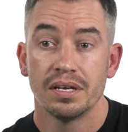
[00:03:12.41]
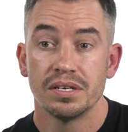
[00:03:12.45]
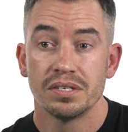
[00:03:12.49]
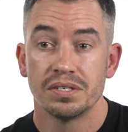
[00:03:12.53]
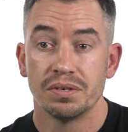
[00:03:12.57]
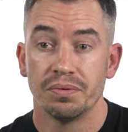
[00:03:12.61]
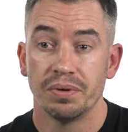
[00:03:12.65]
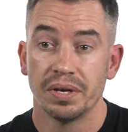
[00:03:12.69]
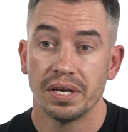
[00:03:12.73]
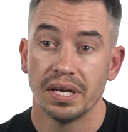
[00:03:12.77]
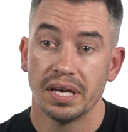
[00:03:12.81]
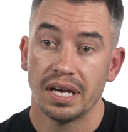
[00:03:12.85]

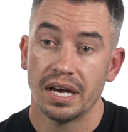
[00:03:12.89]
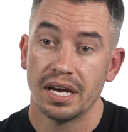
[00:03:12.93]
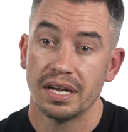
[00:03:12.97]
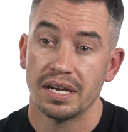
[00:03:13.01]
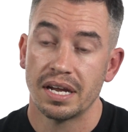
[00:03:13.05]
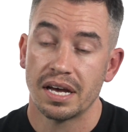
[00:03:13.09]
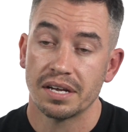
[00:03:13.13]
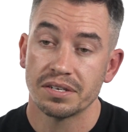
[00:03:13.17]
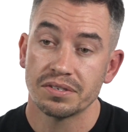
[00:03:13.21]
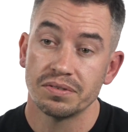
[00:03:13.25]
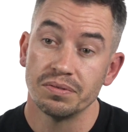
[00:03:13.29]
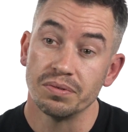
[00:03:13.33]
So we can get a
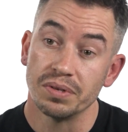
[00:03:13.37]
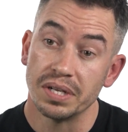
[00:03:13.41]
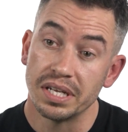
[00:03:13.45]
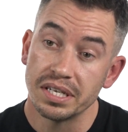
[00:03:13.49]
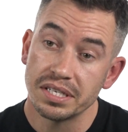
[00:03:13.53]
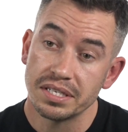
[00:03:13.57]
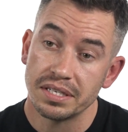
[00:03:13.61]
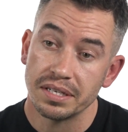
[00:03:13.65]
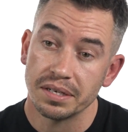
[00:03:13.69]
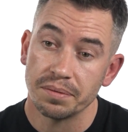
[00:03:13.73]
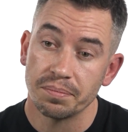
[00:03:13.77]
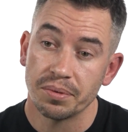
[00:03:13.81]
national
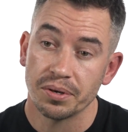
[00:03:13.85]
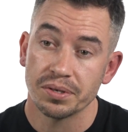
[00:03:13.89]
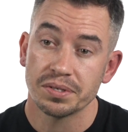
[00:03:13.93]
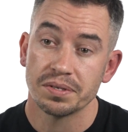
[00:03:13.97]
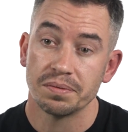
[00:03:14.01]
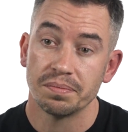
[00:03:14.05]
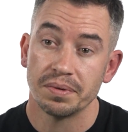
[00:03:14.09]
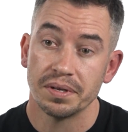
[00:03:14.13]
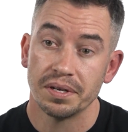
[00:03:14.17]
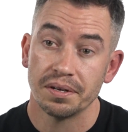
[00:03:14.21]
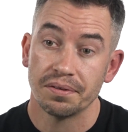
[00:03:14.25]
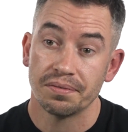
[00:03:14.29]
listing
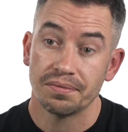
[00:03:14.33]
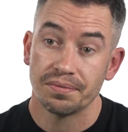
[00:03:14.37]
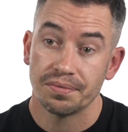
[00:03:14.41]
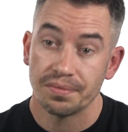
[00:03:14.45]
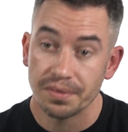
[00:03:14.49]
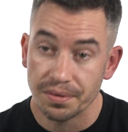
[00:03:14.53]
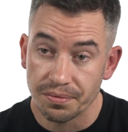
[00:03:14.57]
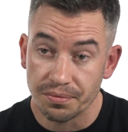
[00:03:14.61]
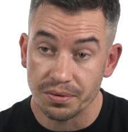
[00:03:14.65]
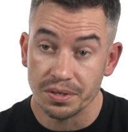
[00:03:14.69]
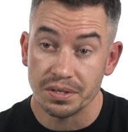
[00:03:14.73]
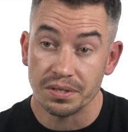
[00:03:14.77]
possibly
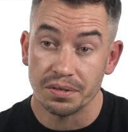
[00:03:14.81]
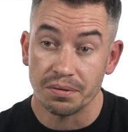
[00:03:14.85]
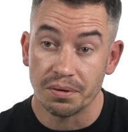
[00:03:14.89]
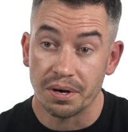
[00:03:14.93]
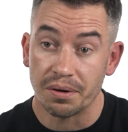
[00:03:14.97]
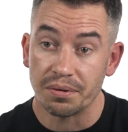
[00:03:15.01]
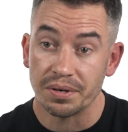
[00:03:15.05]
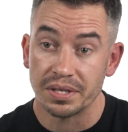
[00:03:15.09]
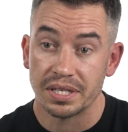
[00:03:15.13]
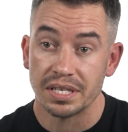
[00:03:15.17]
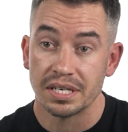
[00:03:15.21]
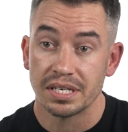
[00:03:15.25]
if we do
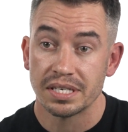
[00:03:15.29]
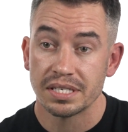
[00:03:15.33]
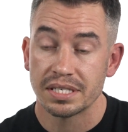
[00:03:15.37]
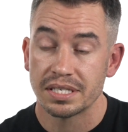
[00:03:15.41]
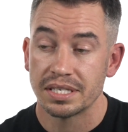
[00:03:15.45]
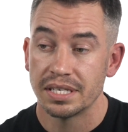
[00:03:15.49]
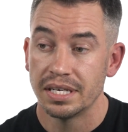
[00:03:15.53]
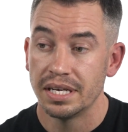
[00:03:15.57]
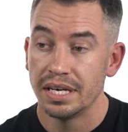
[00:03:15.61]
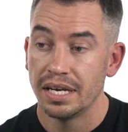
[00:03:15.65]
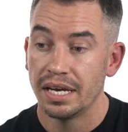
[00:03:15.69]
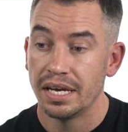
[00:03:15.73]
well with
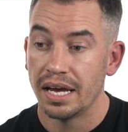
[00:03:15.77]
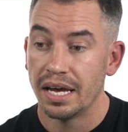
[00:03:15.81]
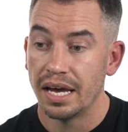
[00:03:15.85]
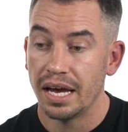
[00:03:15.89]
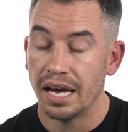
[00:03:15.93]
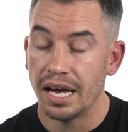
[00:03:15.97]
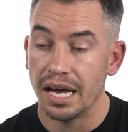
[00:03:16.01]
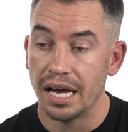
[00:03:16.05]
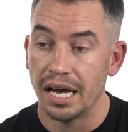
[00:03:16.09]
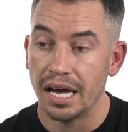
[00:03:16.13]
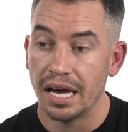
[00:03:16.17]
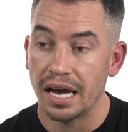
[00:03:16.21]
this.
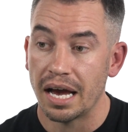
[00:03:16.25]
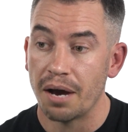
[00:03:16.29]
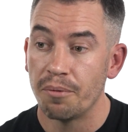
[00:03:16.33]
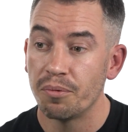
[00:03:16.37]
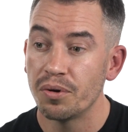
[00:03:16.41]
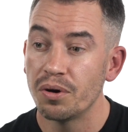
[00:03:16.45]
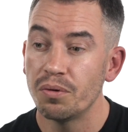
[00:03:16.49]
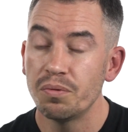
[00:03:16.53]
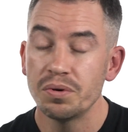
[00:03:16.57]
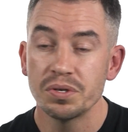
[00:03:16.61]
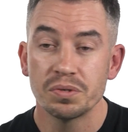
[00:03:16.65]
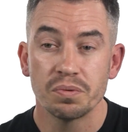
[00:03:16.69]
And
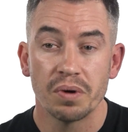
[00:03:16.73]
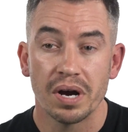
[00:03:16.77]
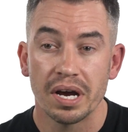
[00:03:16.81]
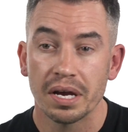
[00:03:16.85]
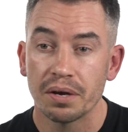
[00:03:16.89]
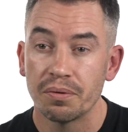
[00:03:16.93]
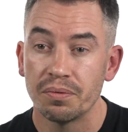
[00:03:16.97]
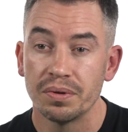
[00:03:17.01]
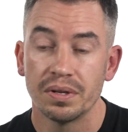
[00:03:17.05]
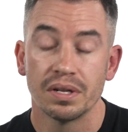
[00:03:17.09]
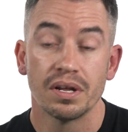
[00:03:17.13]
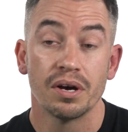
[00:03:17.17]
we're always
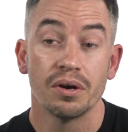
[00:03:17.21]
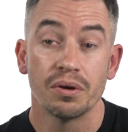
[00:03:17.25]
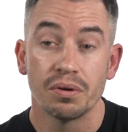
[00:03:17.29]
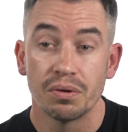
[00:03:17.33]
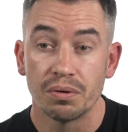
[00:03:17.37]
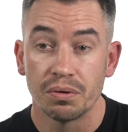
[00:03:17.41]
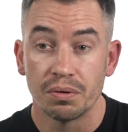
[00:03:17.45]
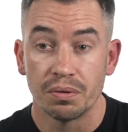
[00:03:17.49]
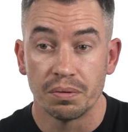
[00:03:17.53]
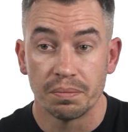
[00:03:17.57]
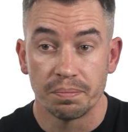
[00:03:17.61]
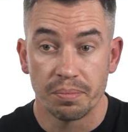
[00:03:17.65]
working with
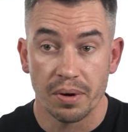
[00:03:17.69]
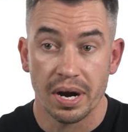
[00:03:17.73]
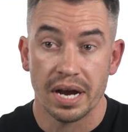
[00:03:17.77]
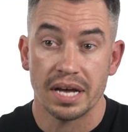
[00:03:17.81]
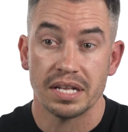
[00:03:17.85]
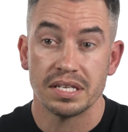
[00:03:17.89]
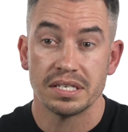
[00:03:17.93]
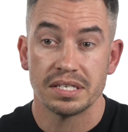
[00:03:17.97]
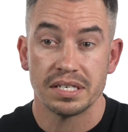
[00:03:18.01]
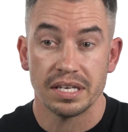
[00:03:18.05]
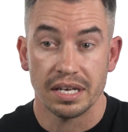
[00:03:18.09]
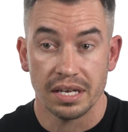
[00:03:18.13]
local
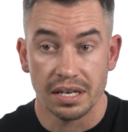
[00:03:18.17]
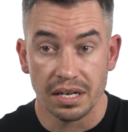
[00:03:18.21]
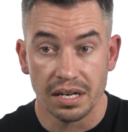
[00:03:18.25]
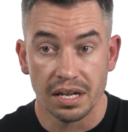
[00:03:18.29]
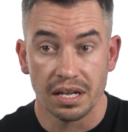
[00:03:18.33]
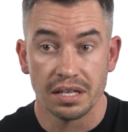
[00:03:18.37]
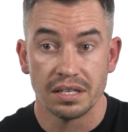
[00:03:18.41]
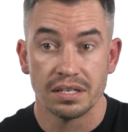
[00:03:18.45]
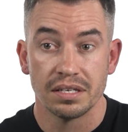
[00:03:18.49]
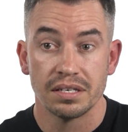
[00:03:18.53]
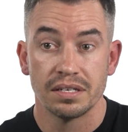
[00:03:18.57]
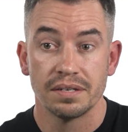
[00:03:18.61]
brands in
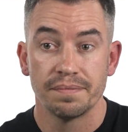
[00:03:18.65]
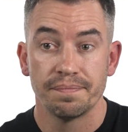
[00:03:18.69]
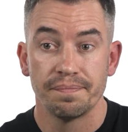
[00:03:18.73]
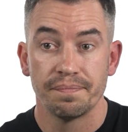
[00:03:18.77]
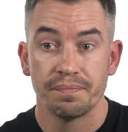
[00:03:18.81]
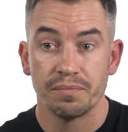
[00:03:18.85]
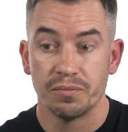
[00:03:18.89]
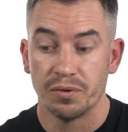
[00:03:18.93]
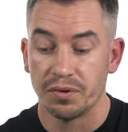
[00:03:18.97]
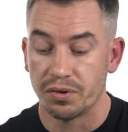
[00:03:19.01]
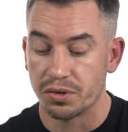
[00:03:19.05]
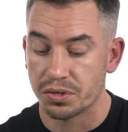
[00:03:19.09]
London.
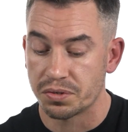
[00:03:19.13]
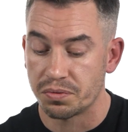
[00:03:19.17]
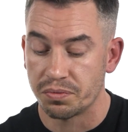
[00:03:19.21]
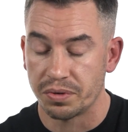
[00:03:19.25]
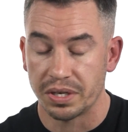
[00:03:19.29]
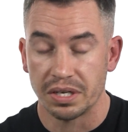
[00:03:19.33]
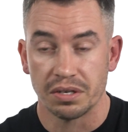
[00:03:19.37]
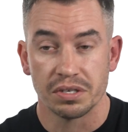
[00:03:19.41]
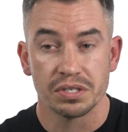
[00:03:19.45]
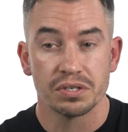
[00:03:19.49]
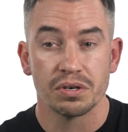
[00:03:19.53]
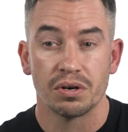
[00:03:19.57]
We've got some
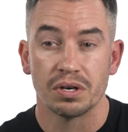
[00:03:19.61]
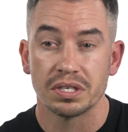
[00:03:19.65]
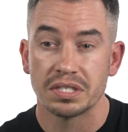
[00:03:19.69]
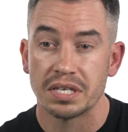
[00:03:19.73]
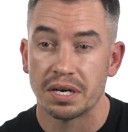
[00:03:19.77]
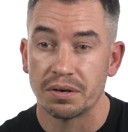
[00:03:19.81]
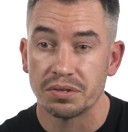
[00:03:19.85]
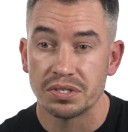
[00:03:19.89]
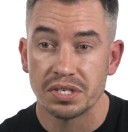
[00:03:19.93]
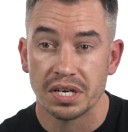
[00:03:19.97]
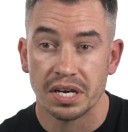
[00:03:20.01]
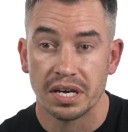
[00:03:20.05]
really nice
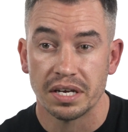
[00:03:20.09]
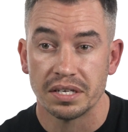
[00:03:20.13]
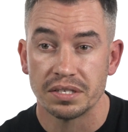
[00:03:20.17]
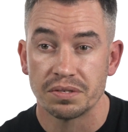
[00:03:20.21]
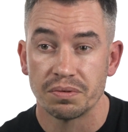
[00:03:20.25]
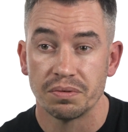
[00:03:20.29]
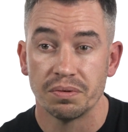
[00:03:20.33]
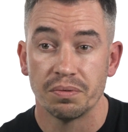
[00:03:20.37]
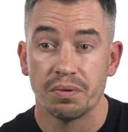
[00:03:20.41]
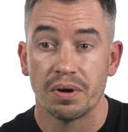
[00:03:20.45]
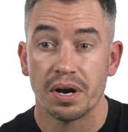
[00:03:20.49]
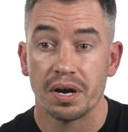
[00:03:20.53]
cocktail chains
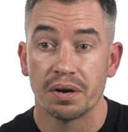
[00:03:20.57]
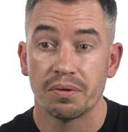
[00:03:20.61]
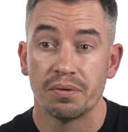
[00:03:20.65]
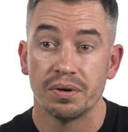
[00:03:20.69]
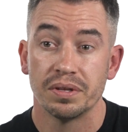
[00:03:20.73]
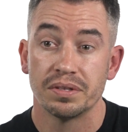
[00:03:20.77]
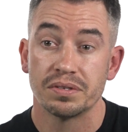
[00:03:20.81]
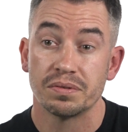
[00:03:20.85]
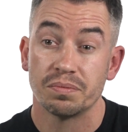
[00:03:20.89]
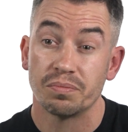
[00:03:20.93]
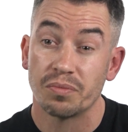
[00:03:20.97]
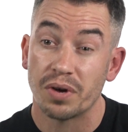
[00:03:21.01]
that we work
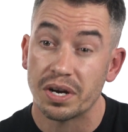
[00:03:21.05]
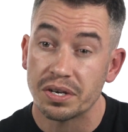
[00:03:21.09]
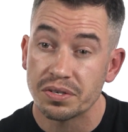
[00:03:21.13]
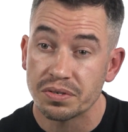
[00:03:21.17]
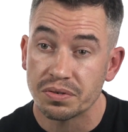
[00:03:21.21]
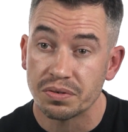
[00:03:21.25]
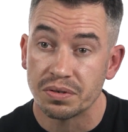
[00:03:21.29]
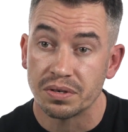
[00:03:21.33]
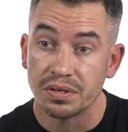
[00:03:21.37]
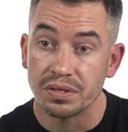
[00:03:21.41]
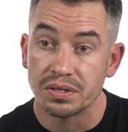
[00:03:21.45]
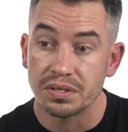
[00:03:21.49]
with, some
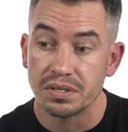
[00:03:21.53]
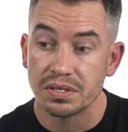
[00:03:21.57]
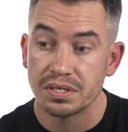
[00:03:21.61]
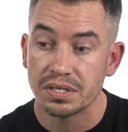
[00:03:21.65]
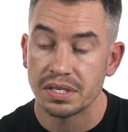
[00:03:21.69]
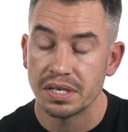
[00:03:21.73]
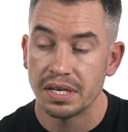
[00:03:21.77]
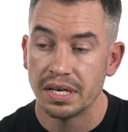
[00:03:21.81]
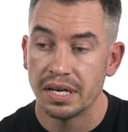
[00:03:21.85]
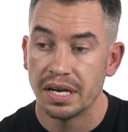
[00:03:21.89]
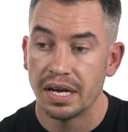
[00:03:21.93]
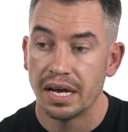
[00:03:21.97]

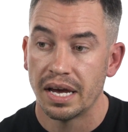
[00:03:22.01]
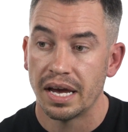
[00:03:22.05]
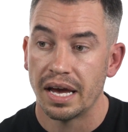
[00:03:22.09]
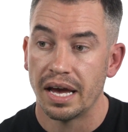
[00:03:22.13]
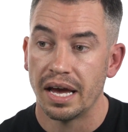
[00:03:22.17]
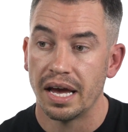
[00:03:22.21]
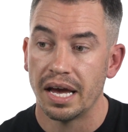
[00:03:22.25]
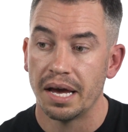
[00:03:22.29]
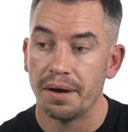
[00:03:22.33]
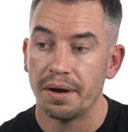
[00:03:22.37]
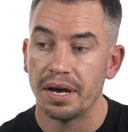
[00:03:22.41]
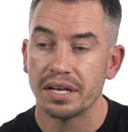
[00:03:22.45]
restaurants.
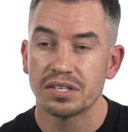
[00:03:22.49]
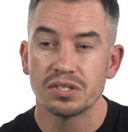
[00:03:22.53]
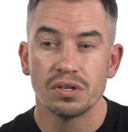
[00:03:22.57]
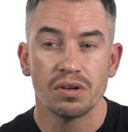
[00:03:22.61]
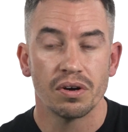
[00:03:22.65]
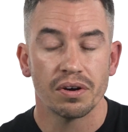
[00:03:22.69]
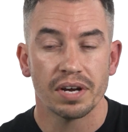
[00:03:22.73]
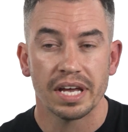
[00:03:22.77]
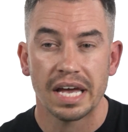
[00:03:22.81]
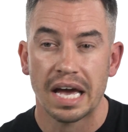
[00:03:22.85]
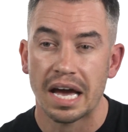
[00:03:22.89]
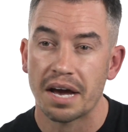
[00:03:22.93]
It's a
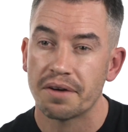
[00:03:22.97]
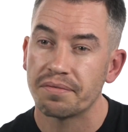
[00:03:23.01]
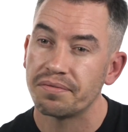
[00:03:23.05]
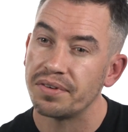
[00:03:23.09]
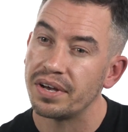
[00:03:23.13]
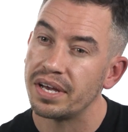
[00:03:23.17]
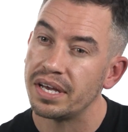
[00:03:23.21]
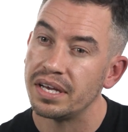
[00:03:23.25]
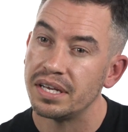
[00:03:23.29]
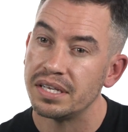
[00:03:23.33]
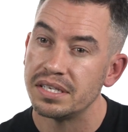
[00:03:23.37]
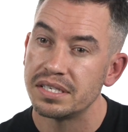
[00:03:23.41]
lot of
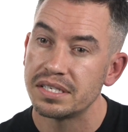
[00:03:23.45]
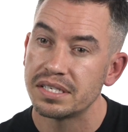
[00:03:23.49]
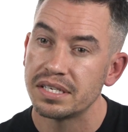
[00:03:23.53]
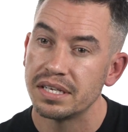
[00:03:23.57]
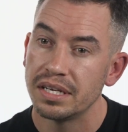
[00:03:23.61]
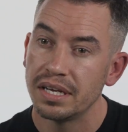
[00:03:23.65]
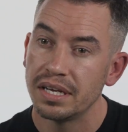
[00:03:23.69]
cafes.